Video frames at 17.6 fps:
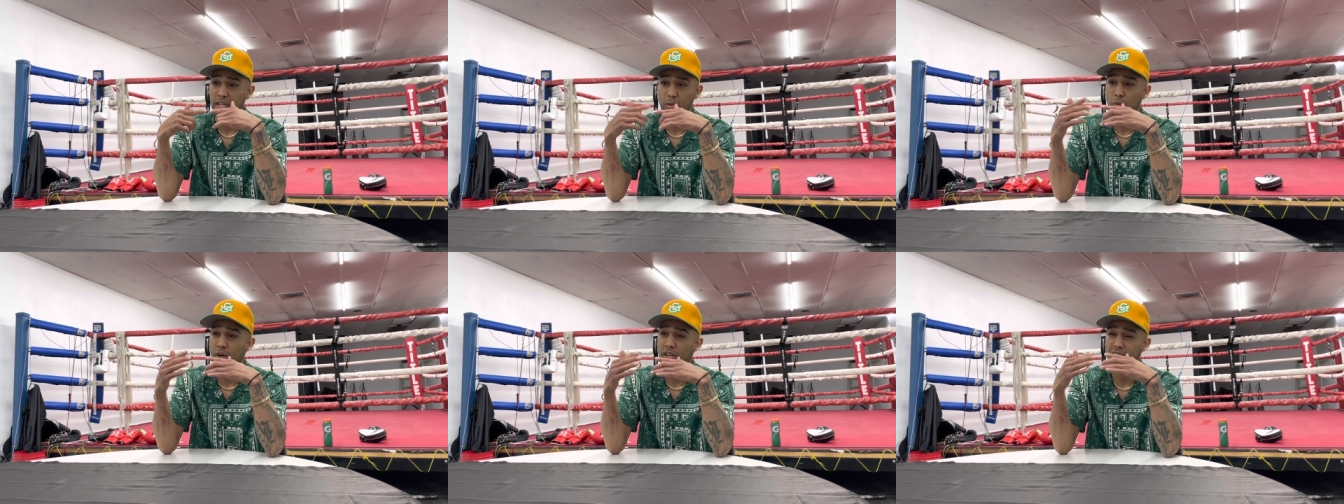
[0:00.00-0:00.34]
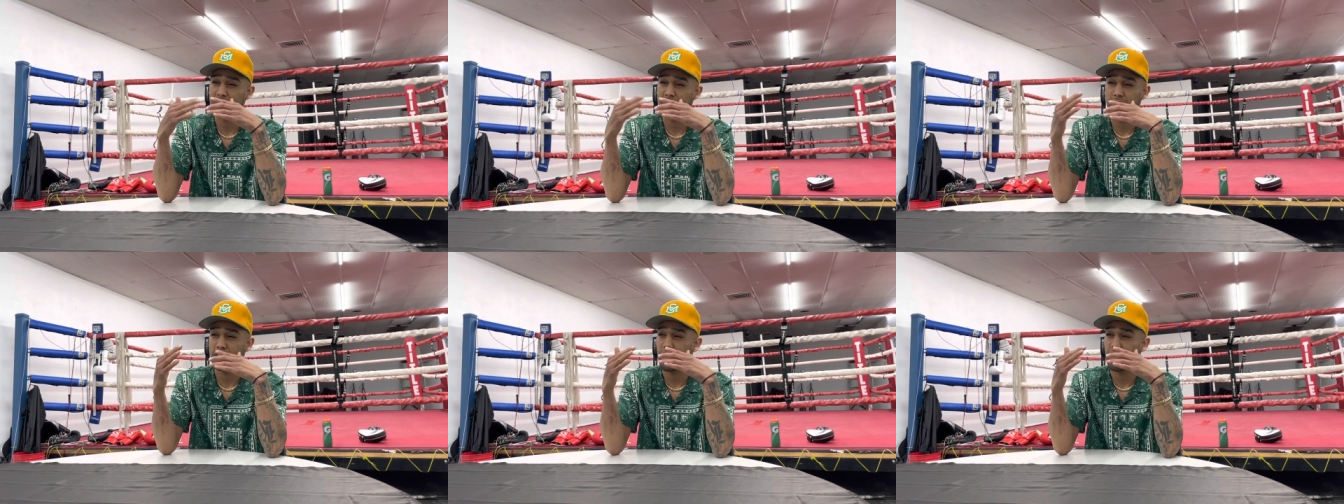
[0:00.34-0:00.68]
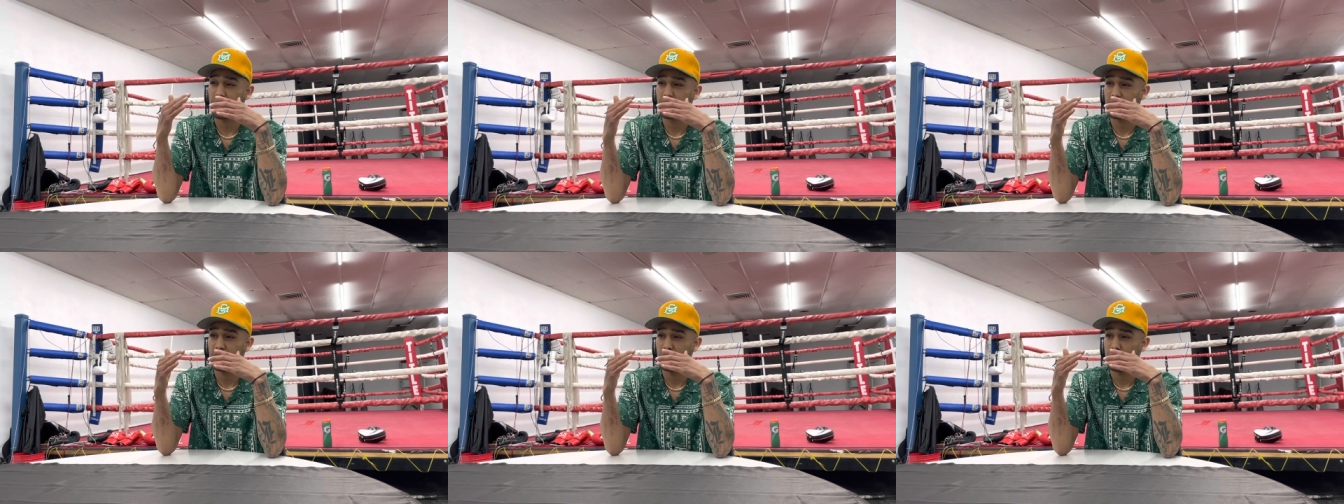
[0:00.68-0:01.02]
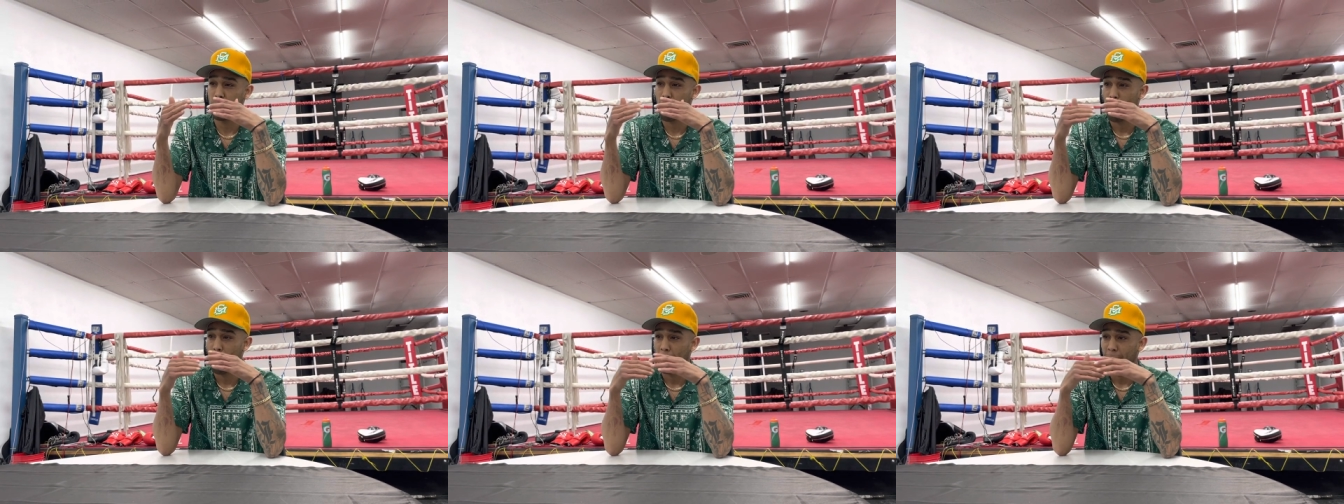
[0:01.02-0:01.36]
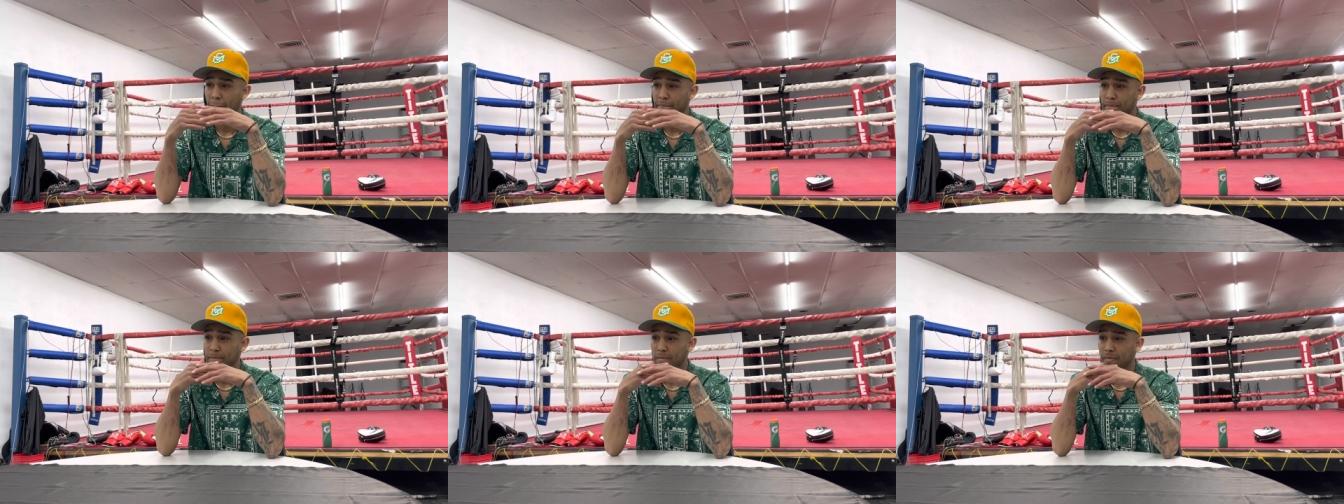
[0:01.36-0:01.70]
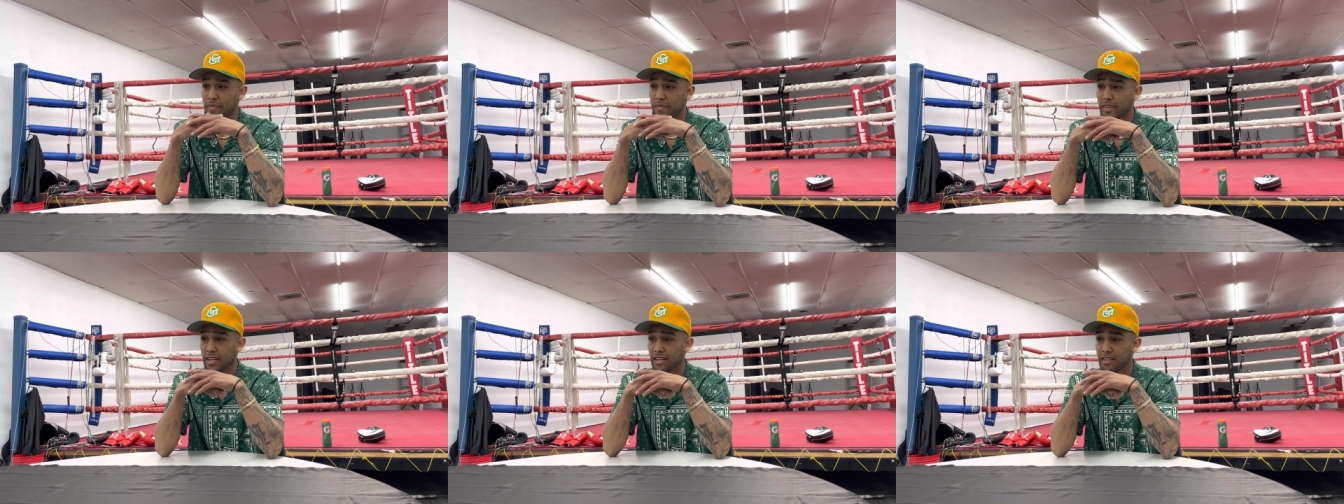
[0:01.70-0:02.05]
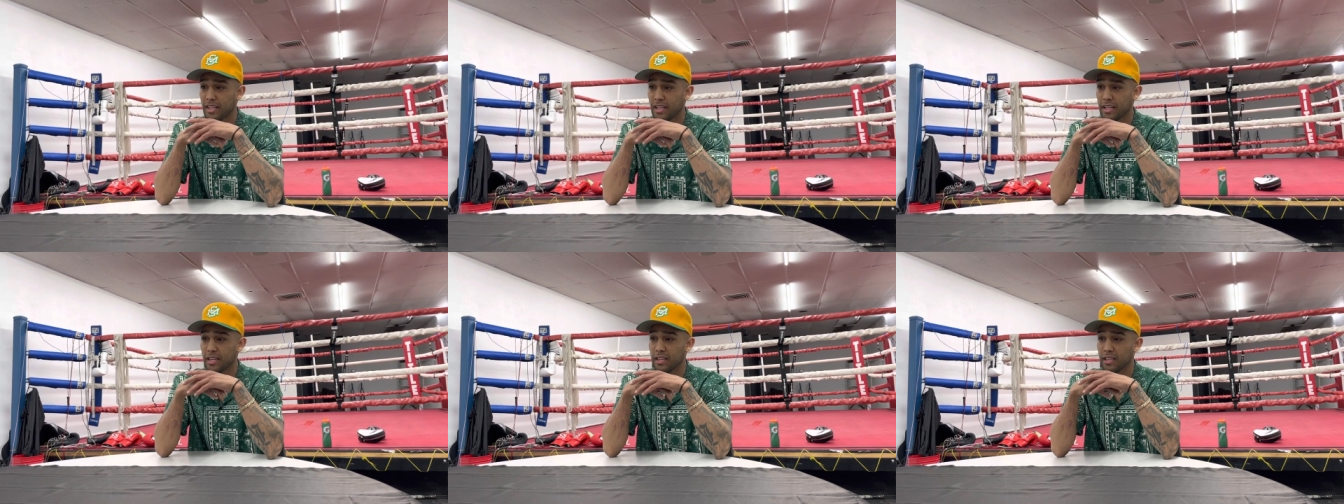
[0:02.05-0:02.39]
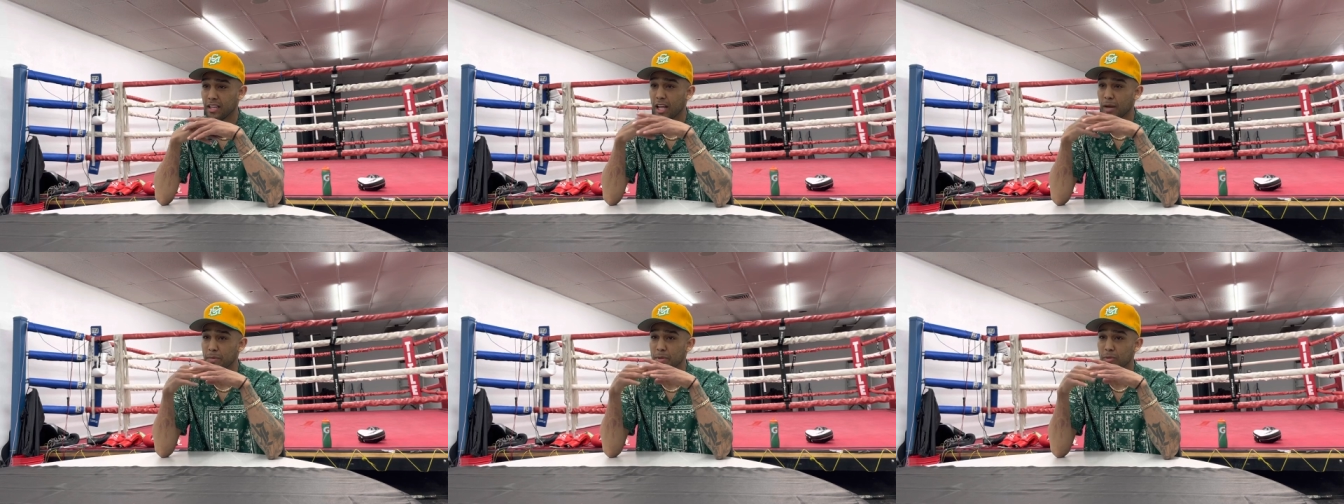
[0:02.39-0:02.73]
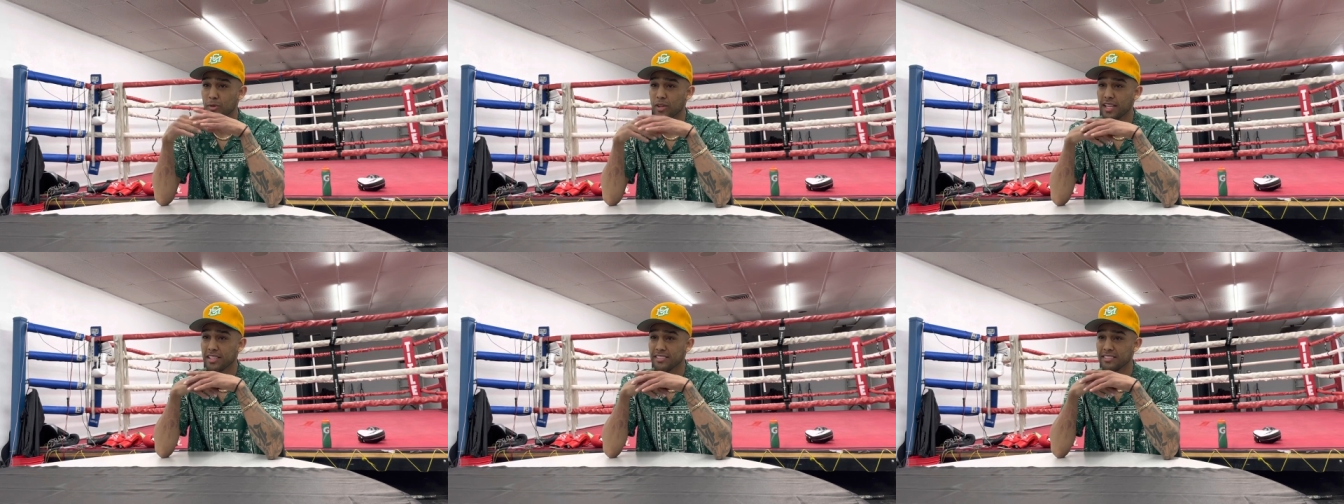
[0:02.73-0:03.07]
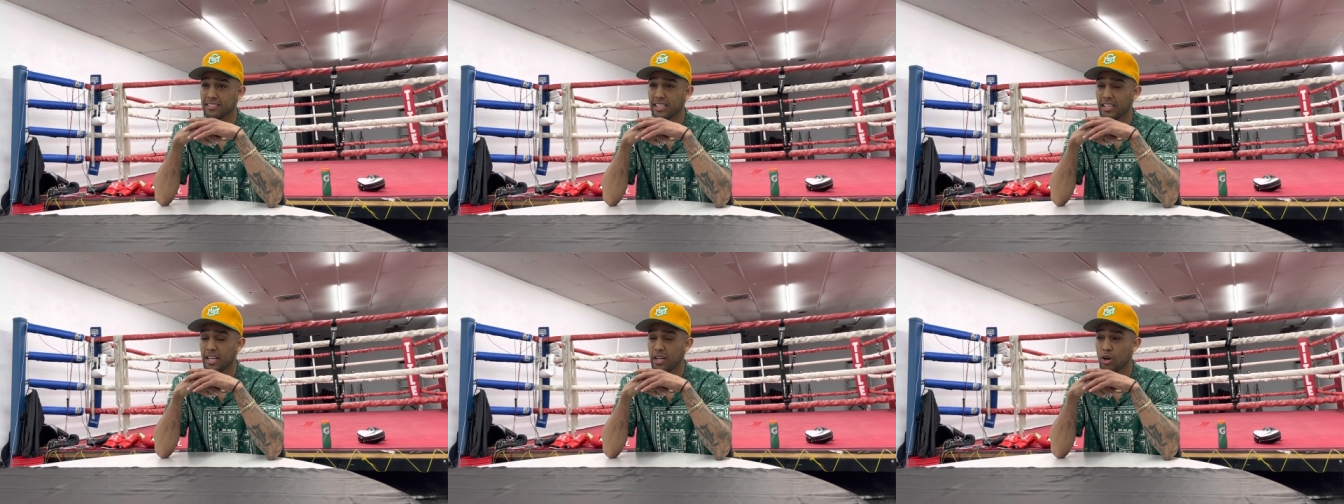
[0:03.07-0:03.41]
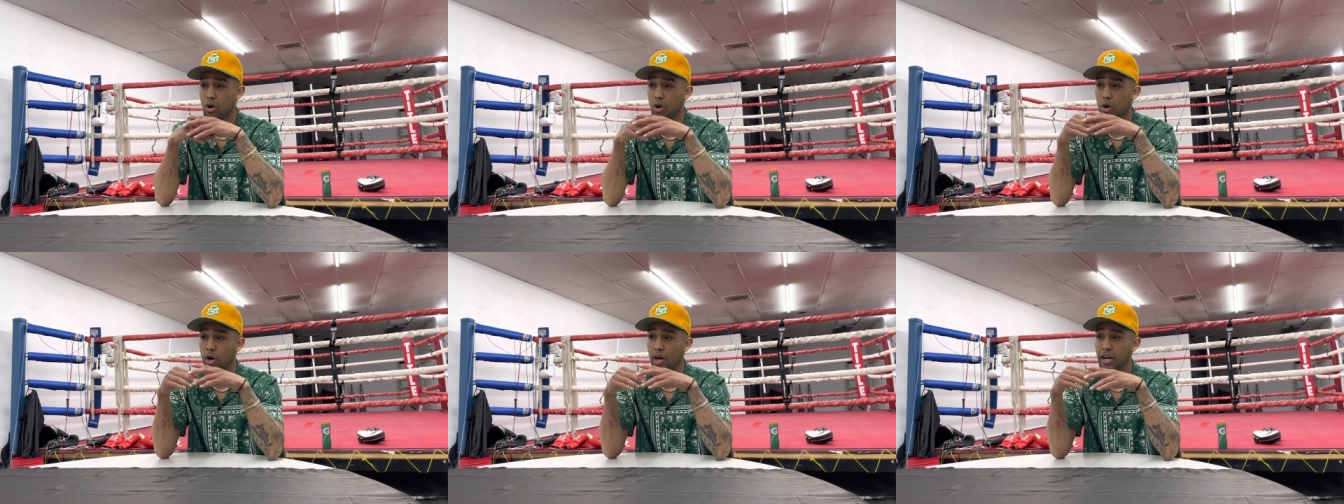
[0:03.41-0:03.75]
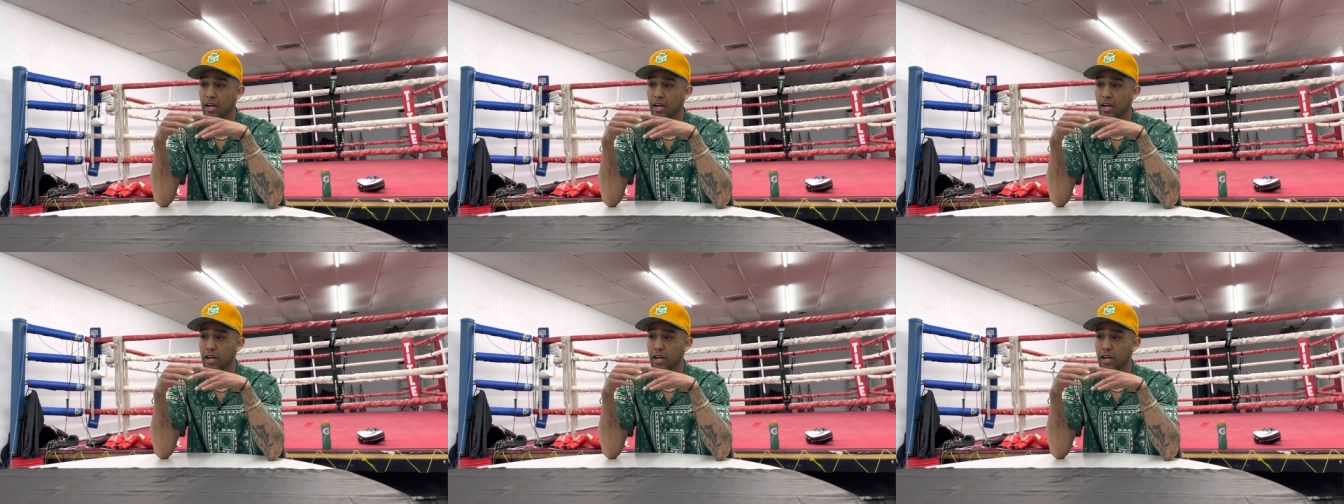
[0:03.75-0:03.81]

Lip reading: It wasn't like a lot of people like to say, like, oh,